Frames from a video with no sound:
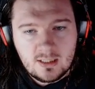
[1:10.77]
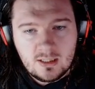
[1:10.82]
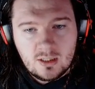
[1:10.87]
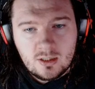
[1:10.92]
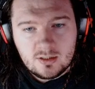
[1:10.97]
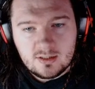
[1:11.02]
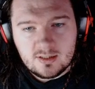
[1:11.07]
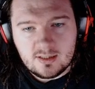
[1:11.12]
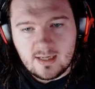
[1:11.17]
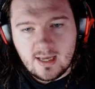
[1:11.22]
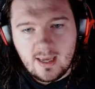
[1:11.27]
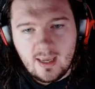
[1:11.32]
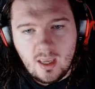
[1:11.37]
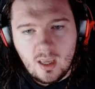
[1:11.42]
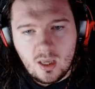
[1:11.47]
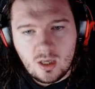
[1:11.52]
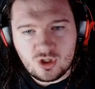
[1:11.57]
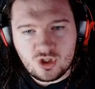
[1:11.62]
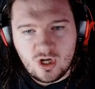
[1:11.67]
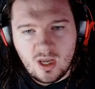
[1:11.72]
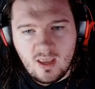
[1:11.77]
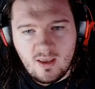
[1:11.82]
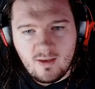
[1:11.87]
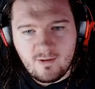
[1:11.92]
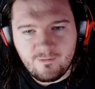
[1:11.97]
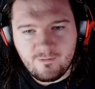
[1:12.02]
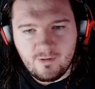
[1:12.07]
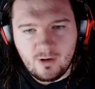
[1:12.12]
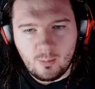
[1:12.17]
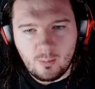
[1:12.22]
Today, J.
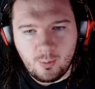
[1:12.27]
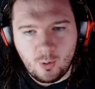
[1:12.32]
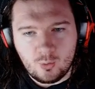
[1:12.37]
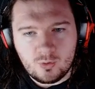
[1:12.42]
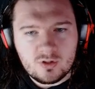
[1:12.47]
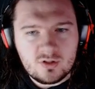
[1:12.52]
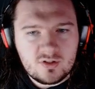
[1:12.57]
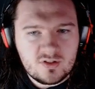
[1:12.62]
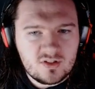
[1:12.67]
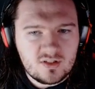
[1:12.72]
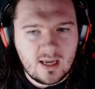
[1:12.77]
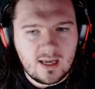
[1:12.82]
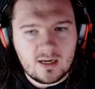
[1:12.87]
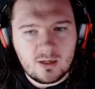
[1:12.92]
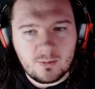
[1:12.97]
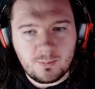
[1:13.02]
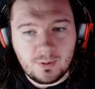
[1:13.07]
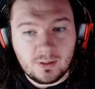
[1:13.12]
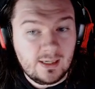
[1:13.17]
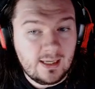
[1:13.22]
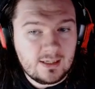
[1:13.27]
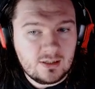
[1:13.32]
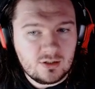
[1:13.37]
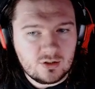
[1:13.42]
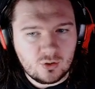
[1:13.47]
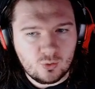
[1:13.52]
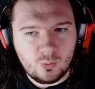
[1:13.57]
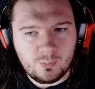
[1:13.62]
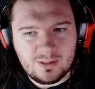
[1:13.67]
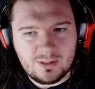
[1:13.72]
Philipponus and
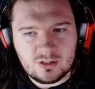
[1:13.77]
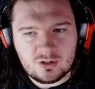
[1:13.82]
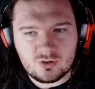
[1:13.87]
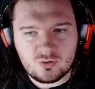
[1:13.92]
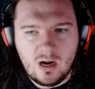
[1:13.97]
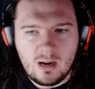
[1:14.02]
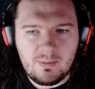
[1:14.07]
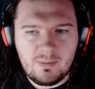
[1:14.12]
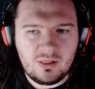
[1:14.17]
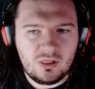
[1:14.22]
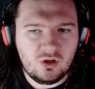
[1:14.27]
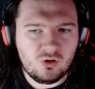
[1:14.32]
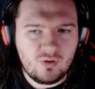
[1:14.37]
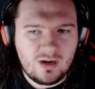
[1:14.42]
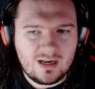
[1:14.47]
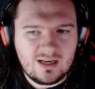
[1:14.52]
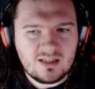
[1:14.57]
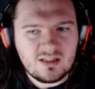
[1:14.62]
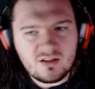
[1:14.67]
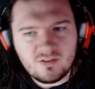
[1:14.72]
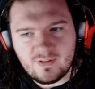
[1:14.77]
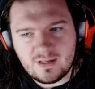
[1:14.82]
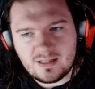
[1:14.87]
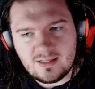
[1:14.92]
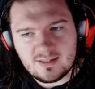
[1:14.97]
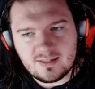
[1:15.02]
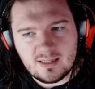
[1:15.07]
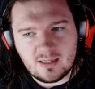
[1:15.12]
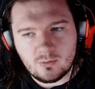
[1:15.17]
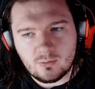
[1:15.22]
Palando will be describing the grand event
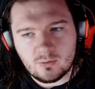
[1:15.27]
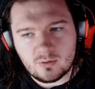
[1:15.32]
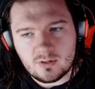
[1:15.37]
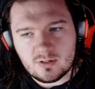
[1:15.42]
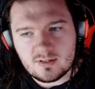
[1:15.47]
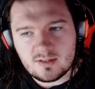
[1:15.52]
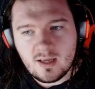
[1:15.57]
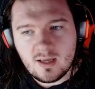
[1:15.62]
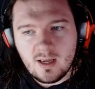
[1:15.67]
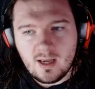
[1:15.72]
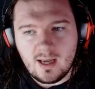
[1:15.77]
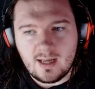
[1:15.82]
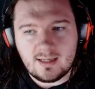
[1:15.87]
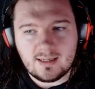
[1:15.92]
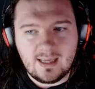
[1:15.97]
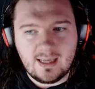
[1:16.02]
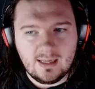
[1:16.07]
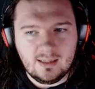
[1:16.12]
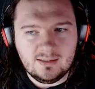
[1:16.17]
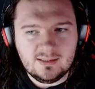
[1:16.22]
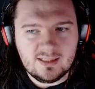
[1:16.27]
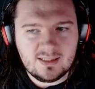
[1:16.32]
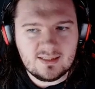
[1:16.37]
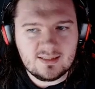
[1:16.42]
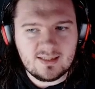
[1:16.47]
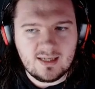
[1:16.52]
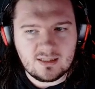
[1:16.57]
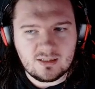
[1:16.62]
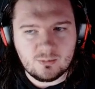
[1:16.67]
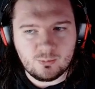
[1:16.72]
sequence and Celtic
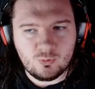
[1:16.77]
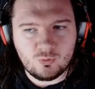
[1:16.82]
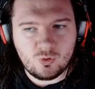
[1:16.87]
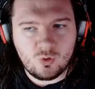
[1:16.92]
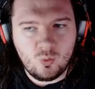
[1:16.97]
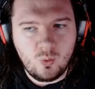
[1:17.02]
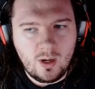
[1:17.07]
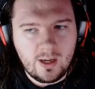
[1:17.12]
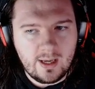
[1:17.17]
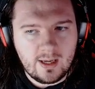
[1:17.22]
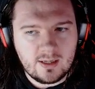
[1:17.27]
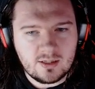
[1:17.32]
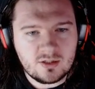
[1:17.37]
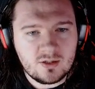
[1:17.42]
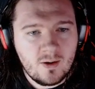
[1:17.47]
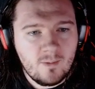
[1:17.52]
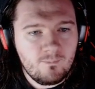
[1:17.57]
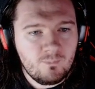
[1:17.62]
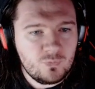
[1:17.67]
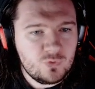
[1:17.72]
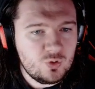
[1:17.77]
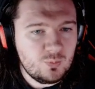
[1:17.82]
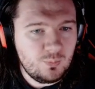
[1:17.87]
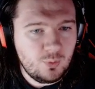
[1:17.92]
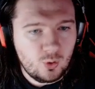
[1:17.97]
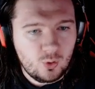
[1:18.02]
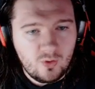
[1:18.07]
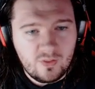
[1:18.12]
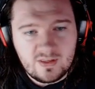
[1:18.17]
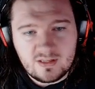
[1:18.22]
setup required to
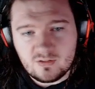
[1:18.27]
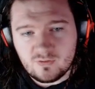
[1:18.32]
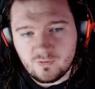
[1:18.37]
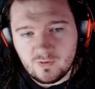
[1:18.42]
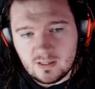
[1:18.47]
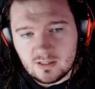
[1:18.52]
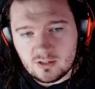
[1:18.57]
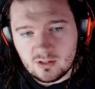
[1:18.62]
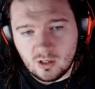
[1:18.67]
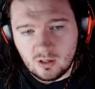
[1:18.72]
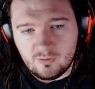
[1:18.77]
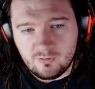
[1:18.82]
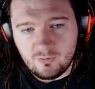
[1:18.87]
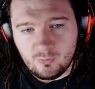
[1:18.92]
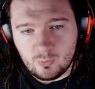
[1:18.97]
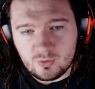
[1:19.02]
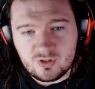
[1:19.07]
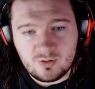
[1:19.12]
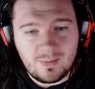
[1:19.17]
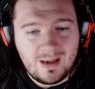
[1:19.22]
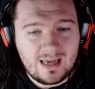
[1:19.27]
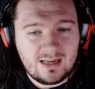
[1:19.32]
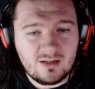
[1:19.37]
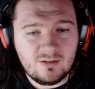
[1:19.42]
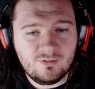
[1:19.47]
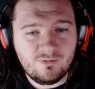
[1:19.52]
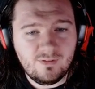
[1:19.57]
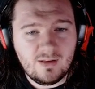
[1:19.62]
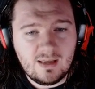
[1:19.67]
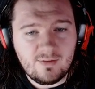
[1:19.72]
pull this feat off, with some
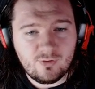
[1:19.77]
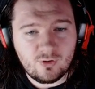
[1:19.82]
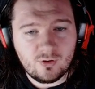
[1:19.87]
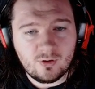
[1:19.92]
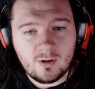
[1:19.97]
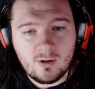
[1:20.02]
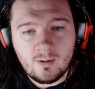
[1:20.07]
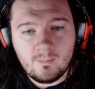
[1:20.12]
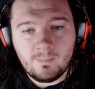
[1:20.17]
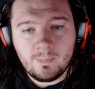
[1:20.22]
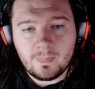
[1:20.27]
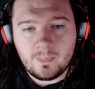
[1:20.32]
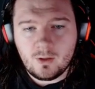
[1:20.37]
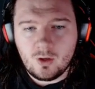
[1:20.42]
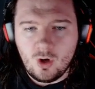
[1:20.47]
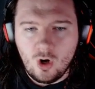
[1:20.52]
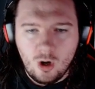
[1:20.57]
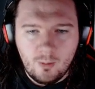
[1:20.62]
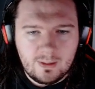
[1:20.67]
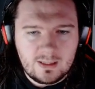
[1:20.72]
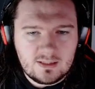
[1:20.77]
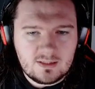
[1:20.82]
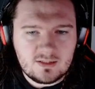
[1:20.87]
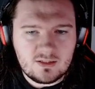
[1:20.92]
added flavour, comments